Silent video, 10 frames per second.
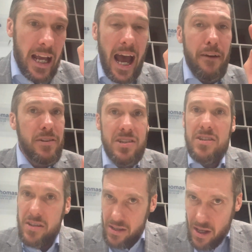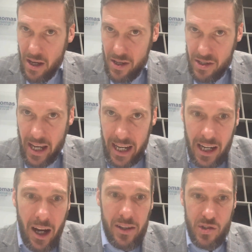Ever since Thursday
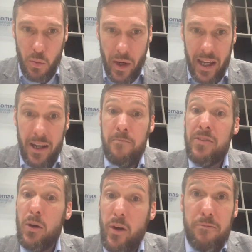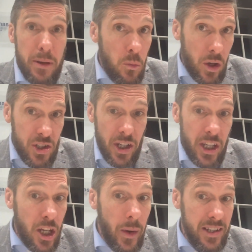last week, we've been watching
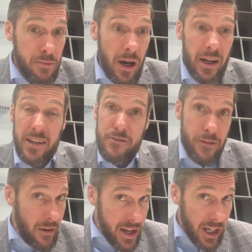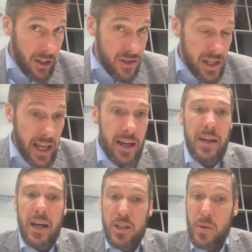US markets very closely
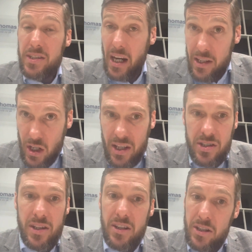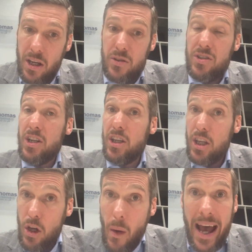as we digested the news that a
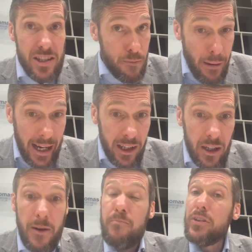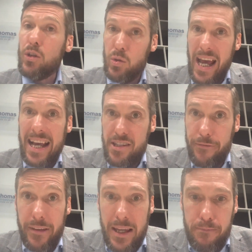US bank called
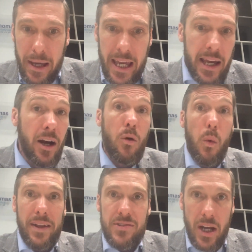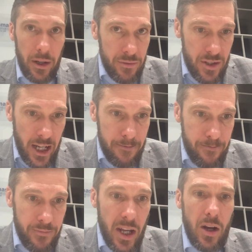SVB went under.
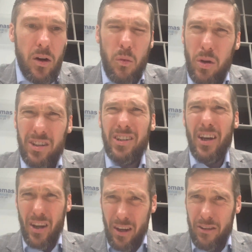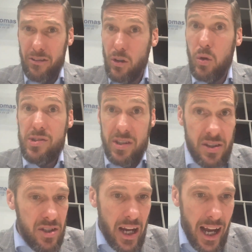What on earth caused
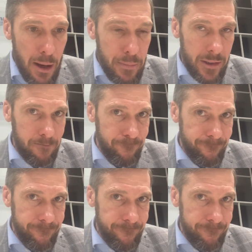this to happen?